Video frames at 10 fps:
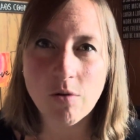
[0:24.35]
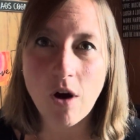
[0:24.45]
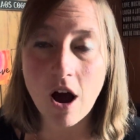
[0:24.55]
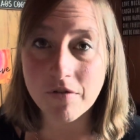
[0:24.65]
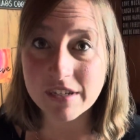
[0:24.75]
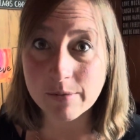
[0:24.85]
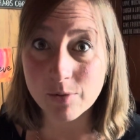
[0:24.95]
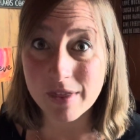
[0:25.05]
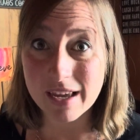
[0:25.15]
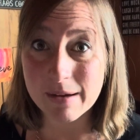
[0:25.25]
Oftentimes
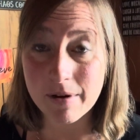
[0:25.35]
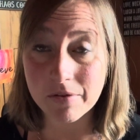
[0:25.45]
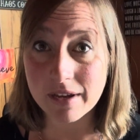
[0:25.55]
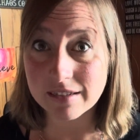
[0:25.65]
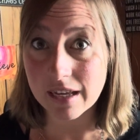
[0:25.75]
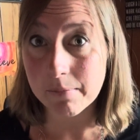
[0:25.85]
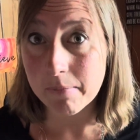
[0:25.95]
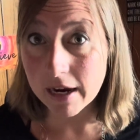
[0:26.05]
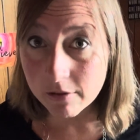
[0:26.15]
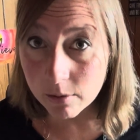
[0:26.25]
we think about things like
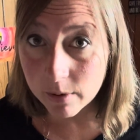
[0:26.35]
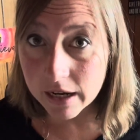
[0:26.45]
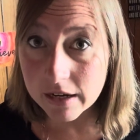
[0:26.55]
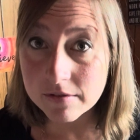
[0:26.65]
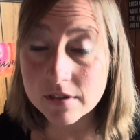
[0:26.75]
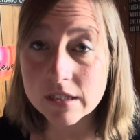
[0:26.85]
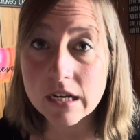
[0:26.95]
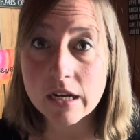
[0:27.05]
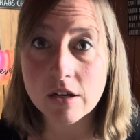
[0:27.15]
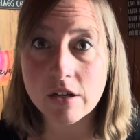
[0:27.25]
microwaves,
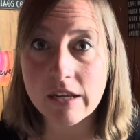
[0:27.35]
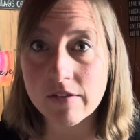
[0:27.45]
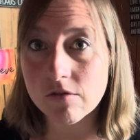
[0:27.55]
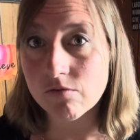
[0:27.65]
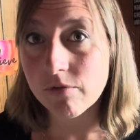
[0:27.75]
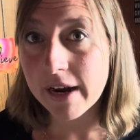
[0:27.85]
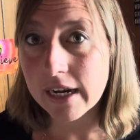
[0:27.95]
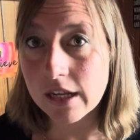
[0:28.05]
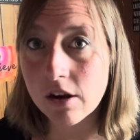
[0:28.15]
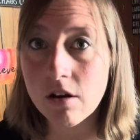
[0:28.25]
even
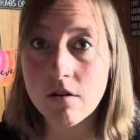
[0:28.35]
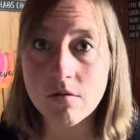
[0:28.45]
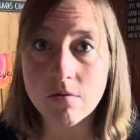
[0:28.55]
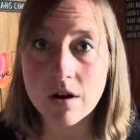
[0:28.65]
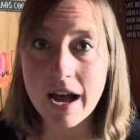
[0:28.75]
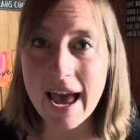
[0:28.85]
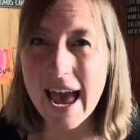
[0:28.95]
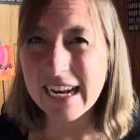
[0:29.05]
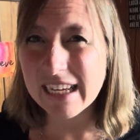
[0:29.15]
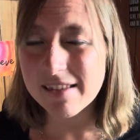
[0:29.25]
radio,
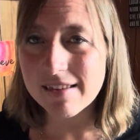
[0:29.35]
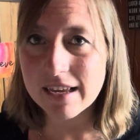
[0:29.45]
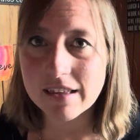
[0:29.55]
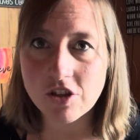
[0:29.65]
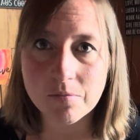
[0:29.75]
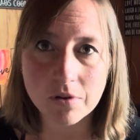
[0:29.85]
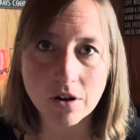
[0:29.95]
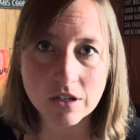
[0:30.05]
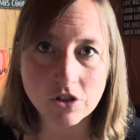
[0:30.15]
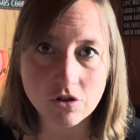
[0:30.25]
anything that you
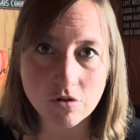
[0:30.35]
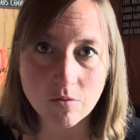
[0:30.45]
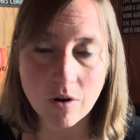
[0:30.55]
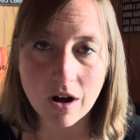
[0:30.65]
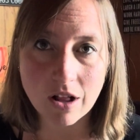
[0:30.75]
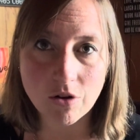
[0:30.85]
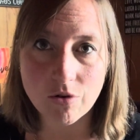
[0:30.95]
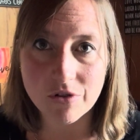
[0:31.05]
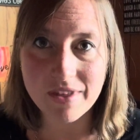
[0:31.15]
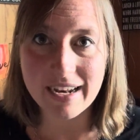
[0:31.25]
plug into a wall
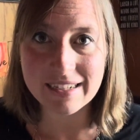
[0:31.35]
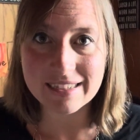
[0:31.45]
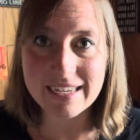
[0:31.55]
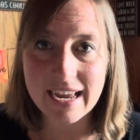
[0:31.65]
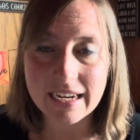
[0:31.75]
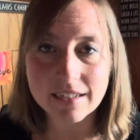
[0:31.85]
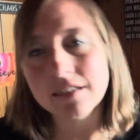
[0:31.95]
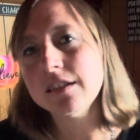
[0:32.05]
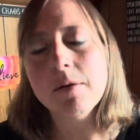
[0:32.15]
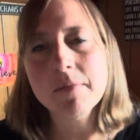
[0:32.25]
or that is getting
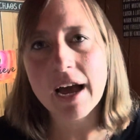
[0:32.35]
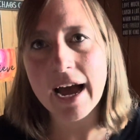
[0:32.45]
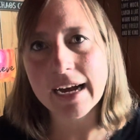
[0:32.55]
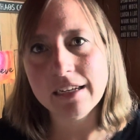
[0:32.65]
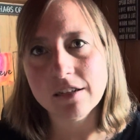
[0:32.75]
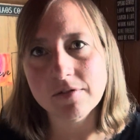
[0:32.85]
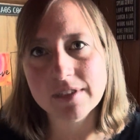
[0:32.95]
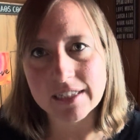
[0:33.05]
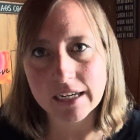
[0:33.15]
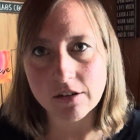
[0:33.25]
some kind of
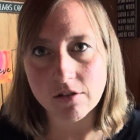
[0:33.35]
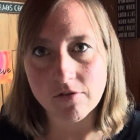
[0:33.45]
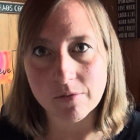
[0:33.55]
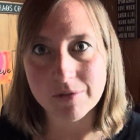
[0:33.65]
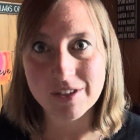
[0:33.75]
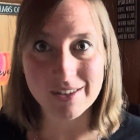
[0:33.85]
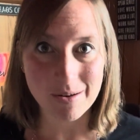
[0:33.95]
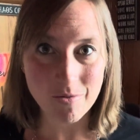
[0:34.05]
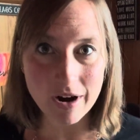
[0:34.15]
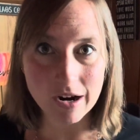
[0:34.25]
signal from
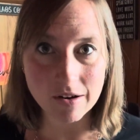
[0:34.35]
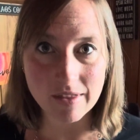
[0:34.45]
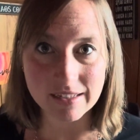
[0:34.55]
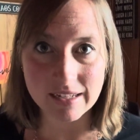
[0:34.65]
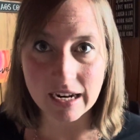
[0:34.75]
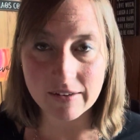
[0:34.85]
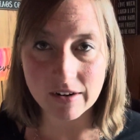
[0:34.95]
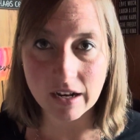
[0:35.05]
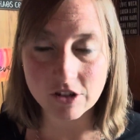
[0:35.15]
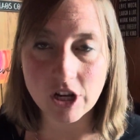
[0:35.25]
somewhere that's not even
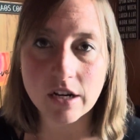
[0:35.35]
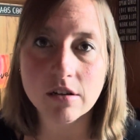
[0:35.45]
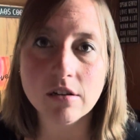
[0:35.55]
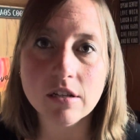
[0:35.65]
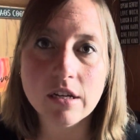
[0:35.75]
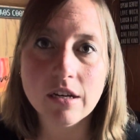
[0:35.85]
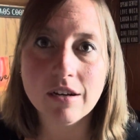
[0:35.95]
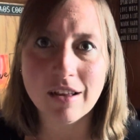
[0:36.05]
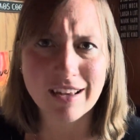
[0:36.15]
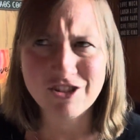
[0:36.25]

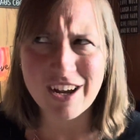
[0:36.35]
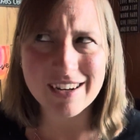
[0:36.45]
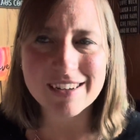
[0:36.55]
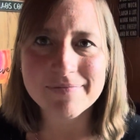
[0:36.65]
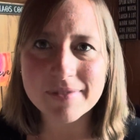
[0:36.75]
electronic